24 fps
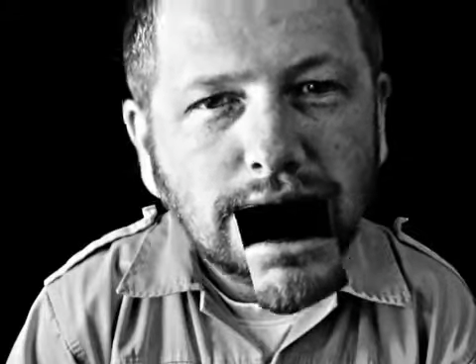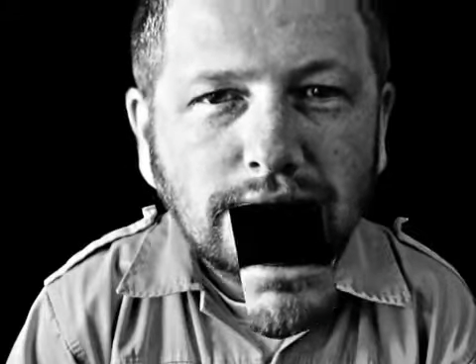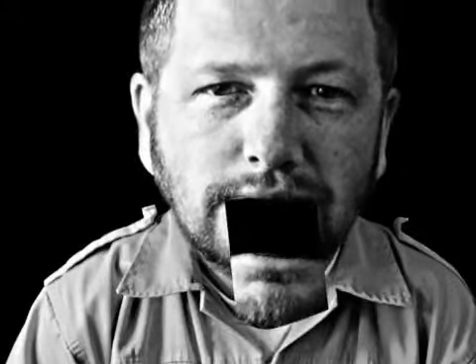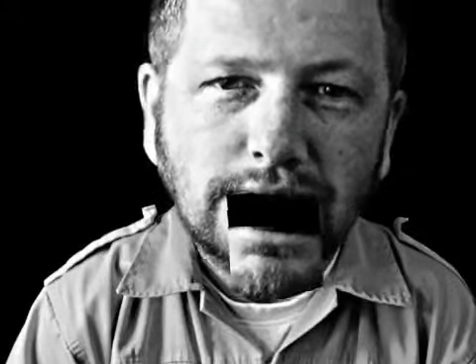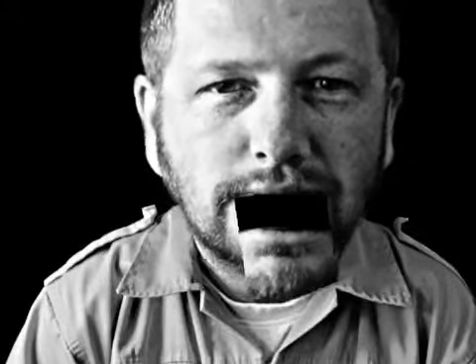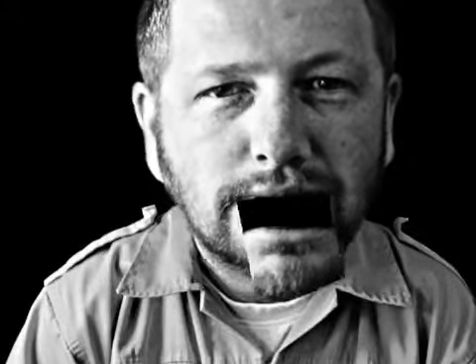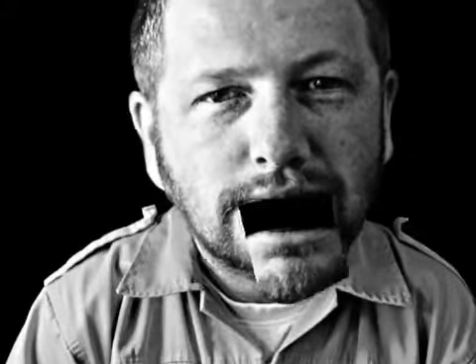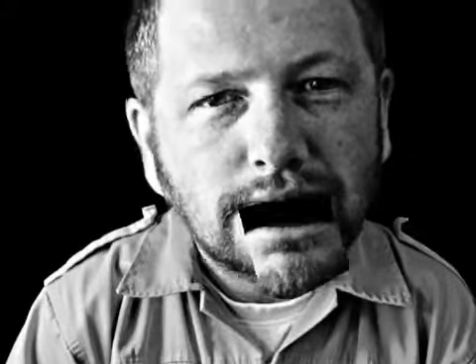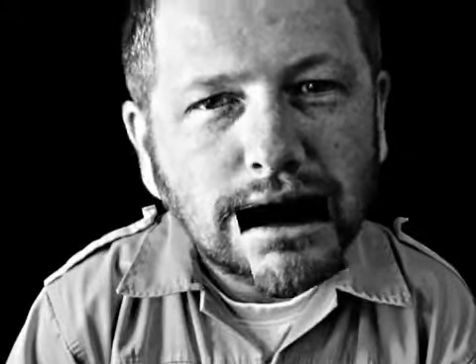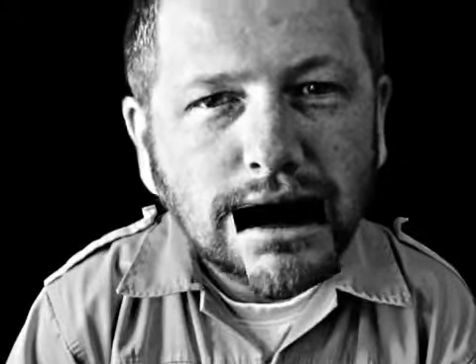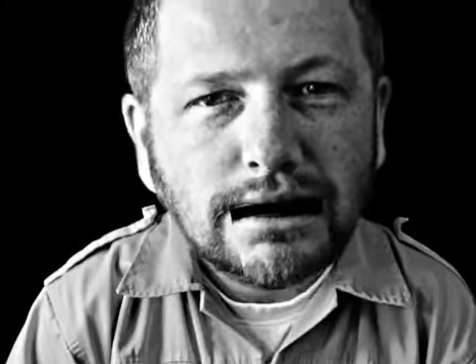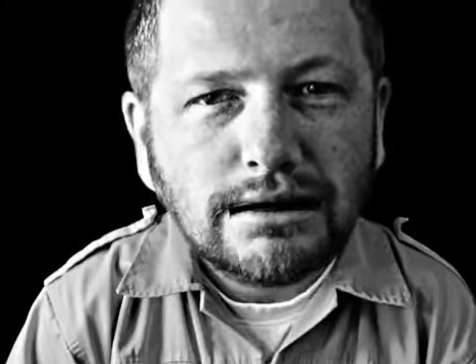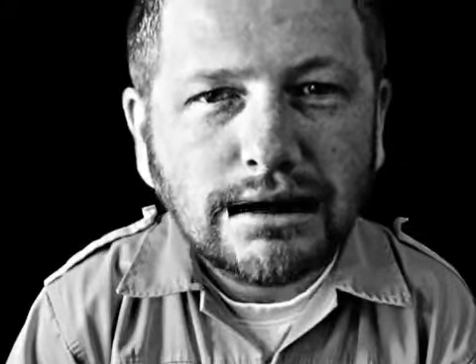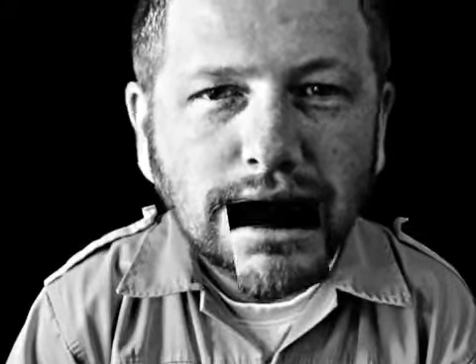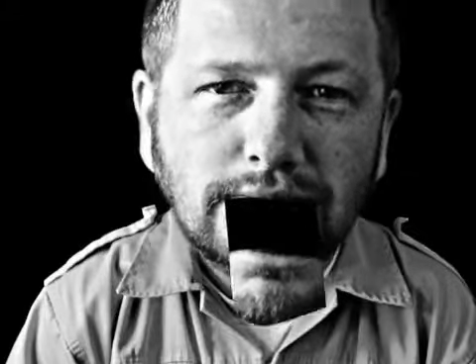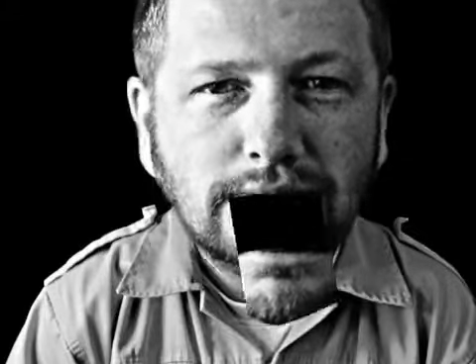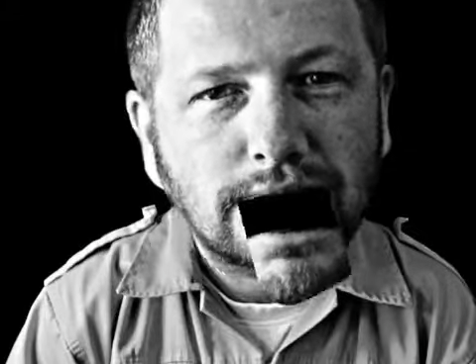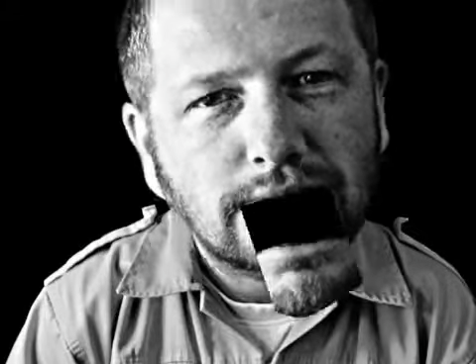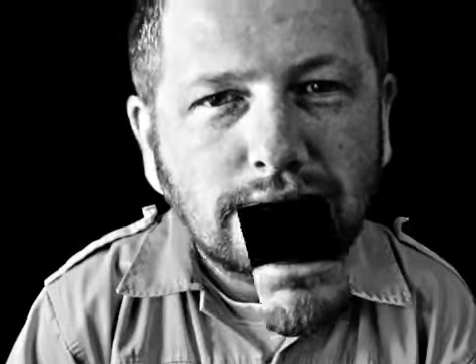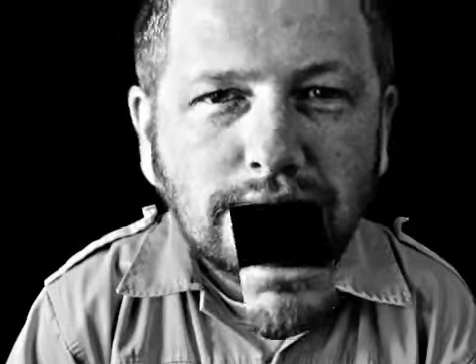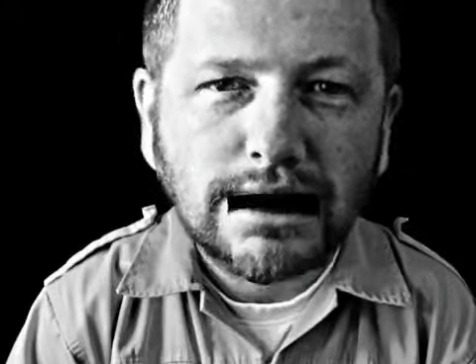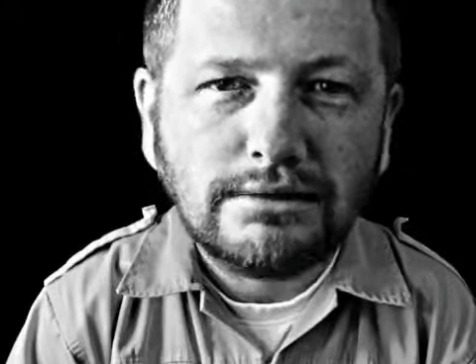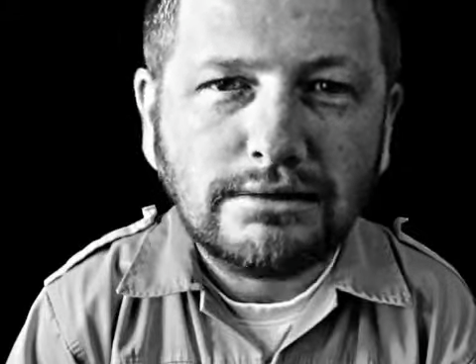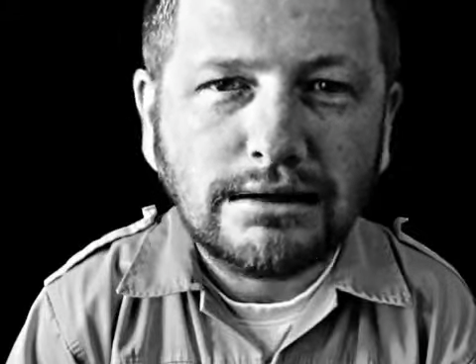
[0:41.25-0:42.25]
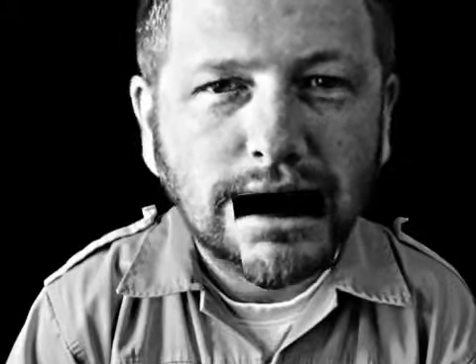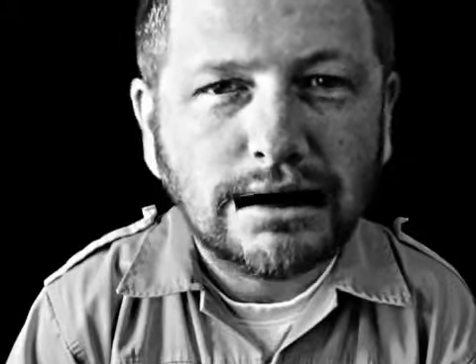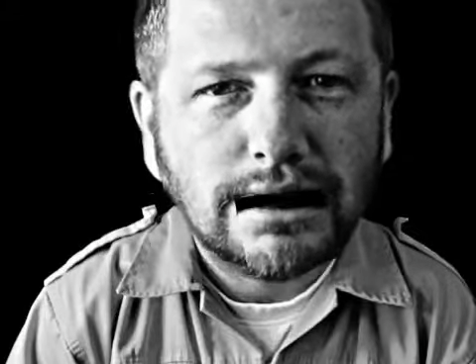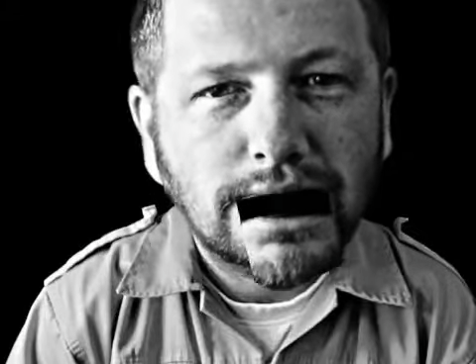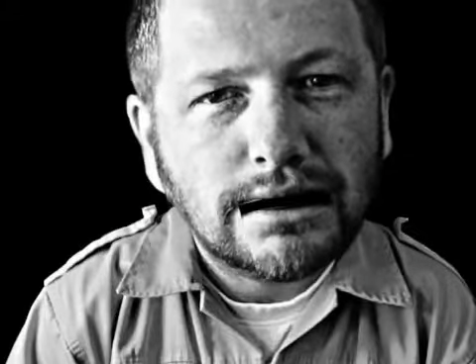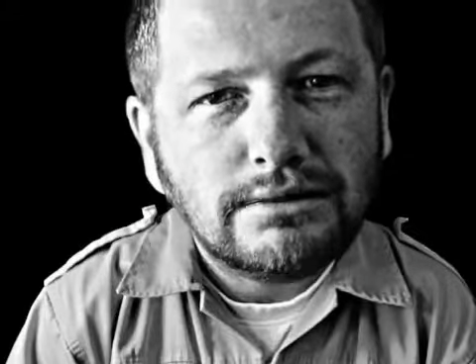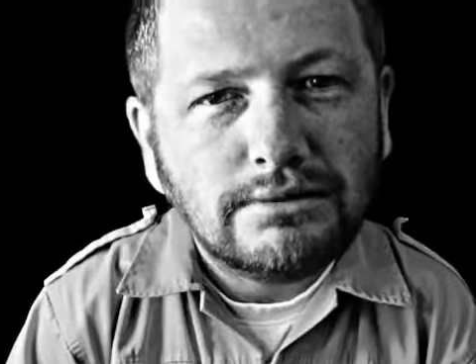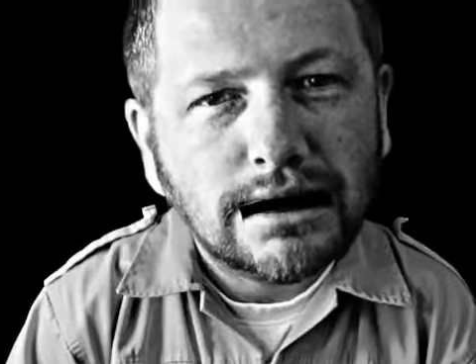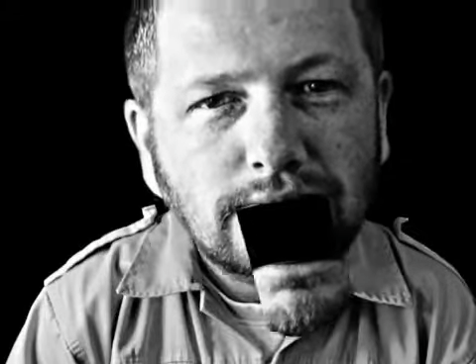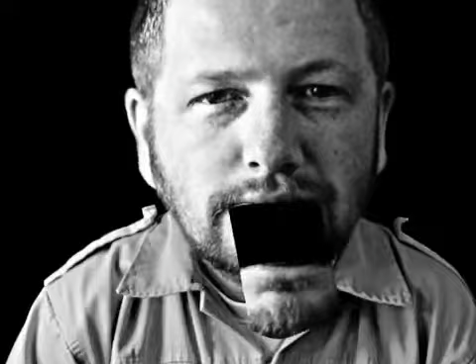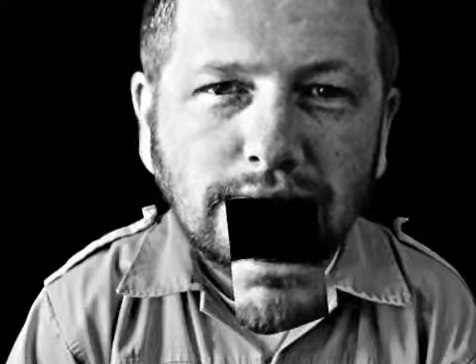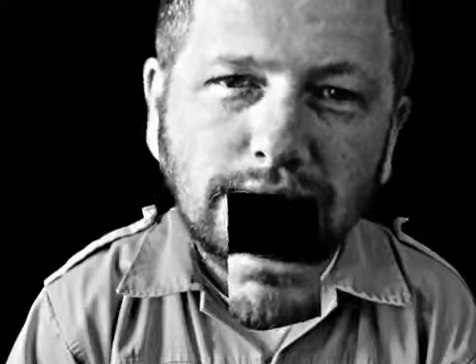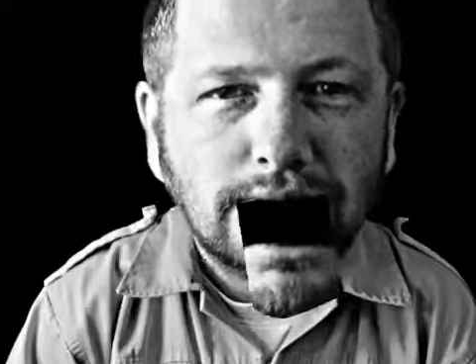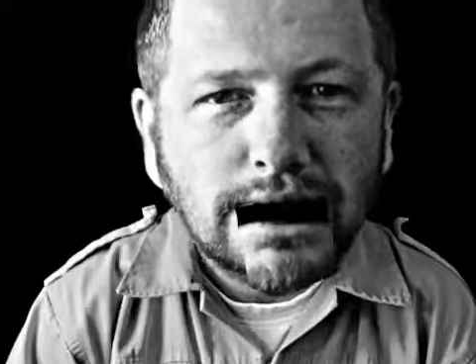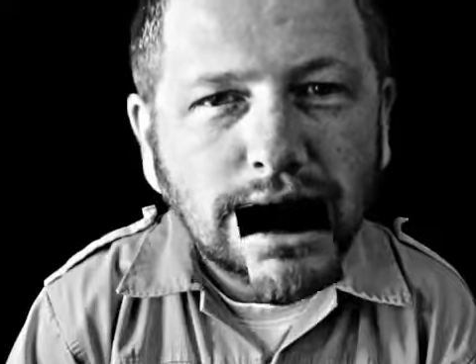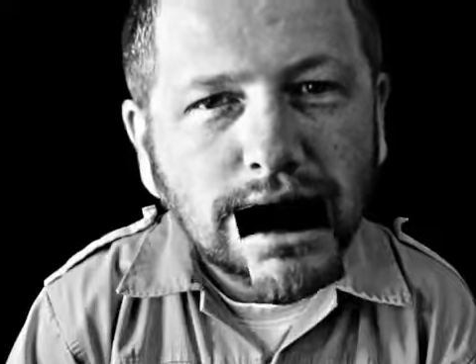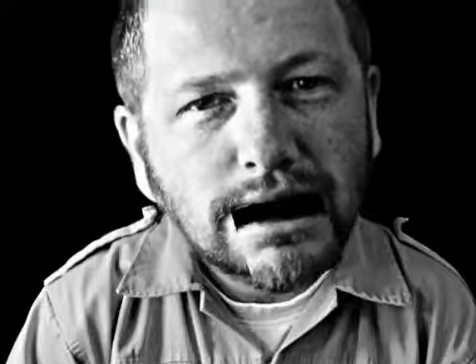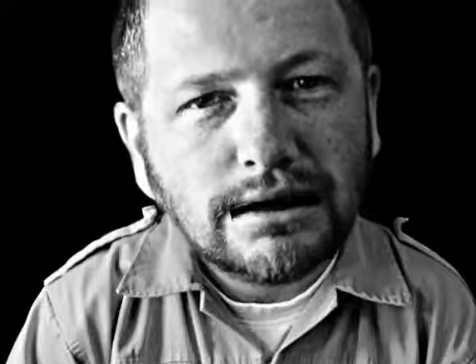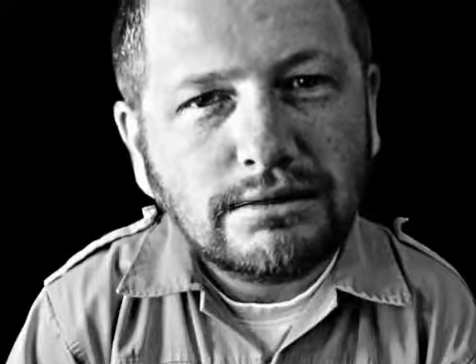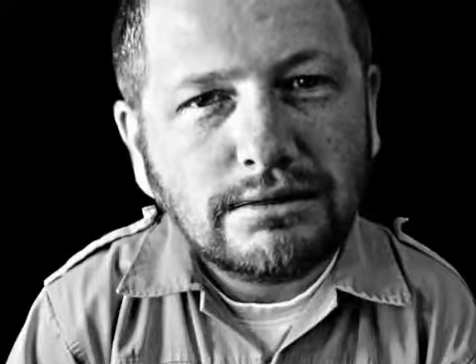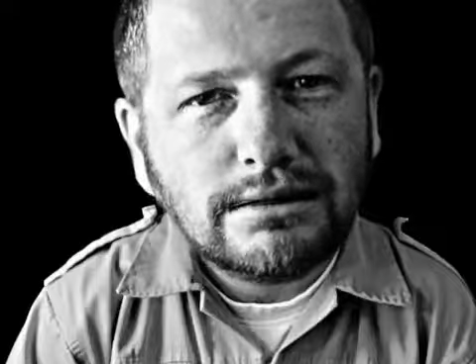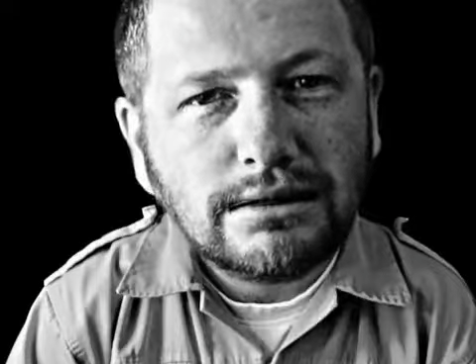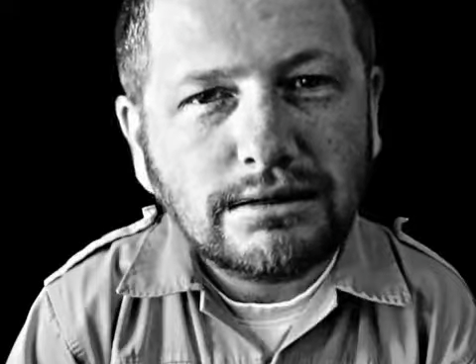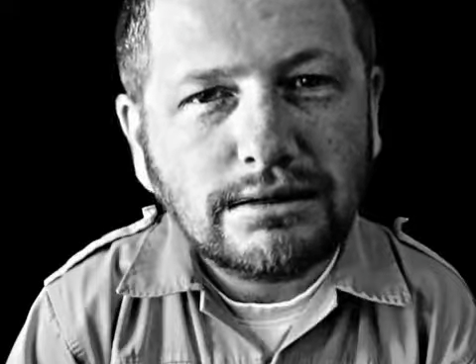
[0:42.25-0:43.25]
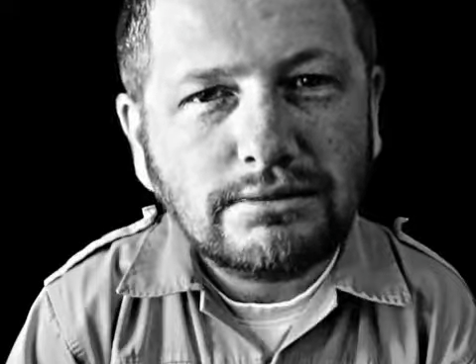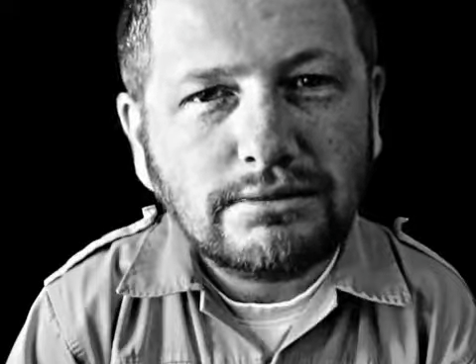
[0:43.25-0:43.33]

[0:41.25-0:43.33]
allow me a few laps of his garden